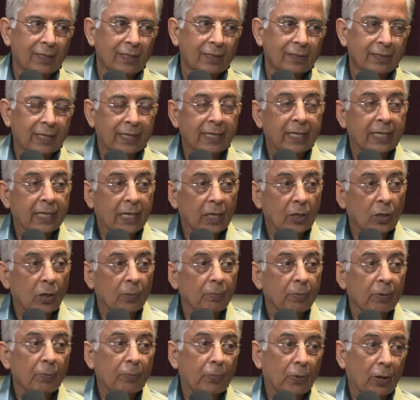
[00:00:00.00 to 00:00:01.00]
then he cannot
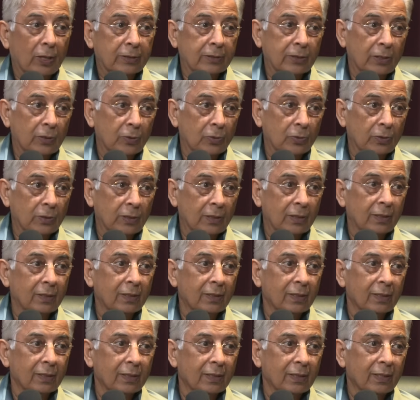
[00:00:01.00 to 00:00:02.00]
be prosecuted.
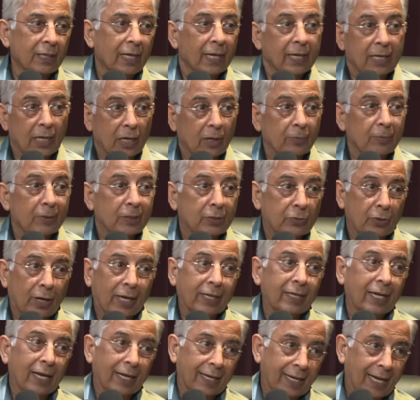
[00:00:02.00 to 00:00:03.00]
He cannot be
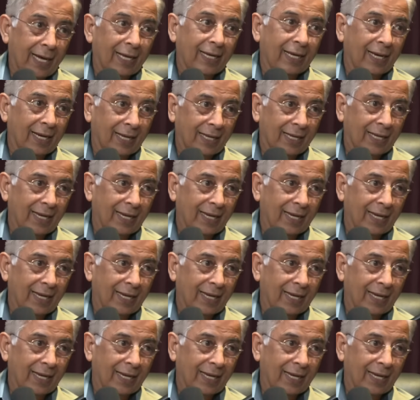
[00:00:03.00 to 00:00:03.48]
tried again and again.